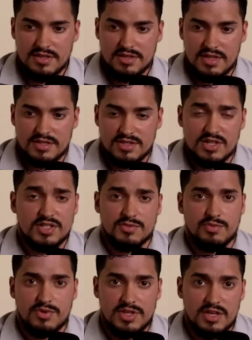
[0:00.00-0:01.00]
that
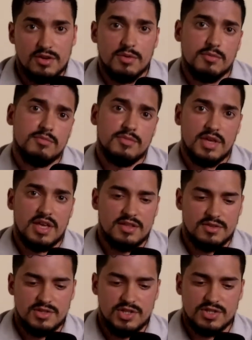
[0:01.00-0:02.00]
Jesus would heal him
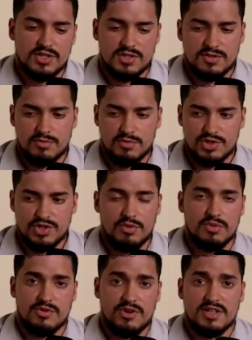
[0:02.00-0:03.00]
and Jesus was
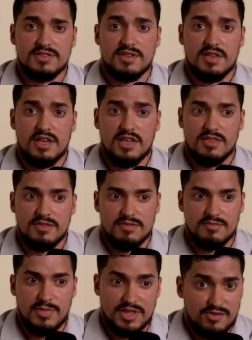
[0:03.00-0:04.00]
showing grace.
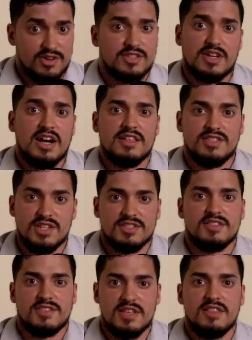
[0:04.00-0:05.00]
And by the grace of God,
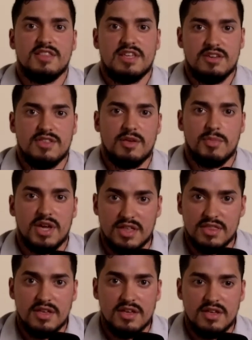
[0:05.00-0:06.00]
Jesus did heal that
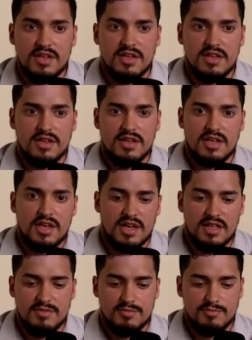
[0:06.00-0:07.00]
man
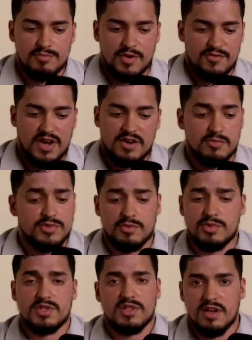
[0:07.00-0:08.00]
and provide him with
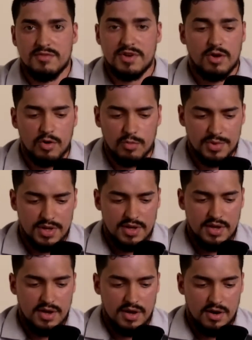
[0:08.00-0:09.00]
so much love and hope.
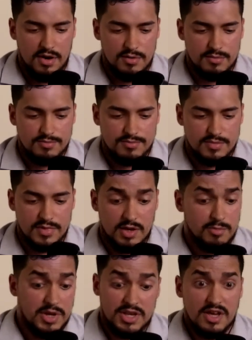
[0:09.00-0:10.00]
Um,
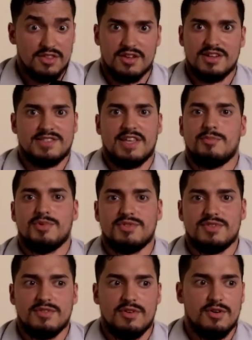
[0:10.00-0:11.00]
there are many other
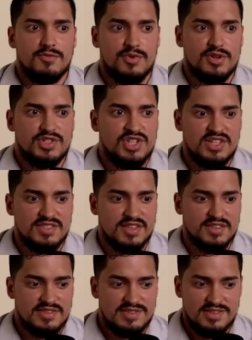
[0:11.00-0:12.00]
examples of where
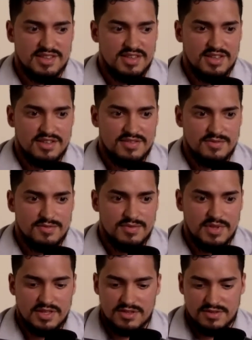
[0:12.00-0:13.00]
Jesus
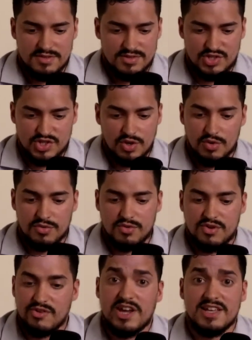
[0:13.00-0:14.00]
and
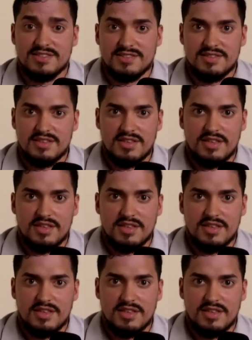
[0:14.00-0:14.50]
showed grace